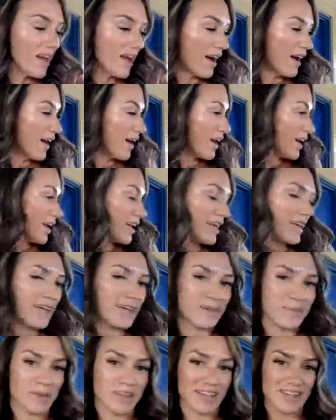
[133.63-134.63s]
I
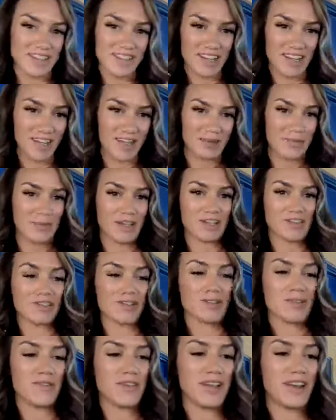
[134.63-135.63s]
am going to check and make
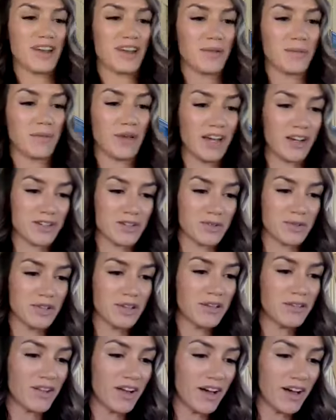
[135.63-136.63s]
sure that I'm
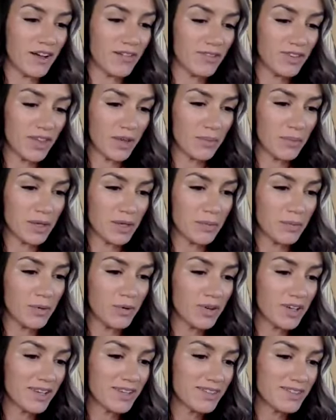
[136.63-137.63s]
actually live and that
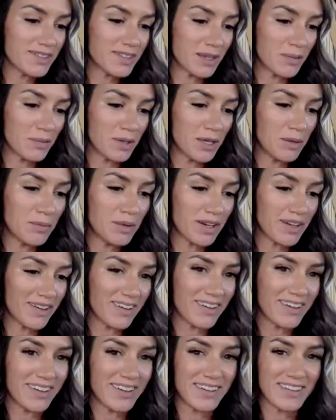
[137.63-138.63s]
people can see me,
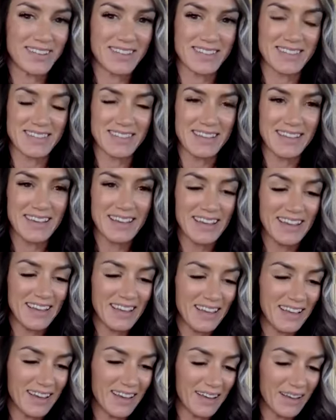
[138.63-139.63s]
because
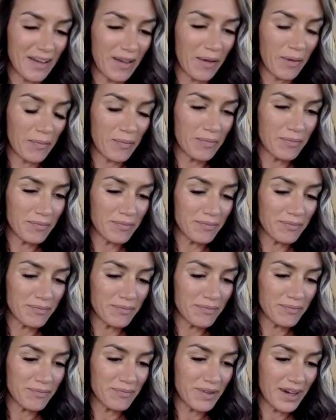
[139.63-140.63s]
um,
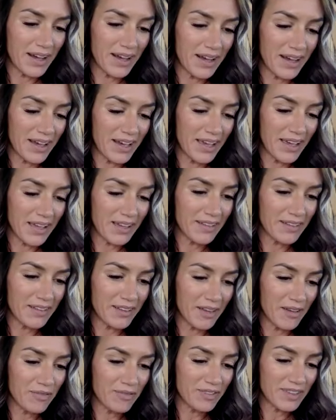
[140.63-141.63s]
my
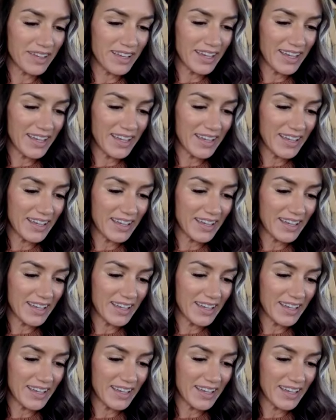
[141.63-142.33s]
lovely,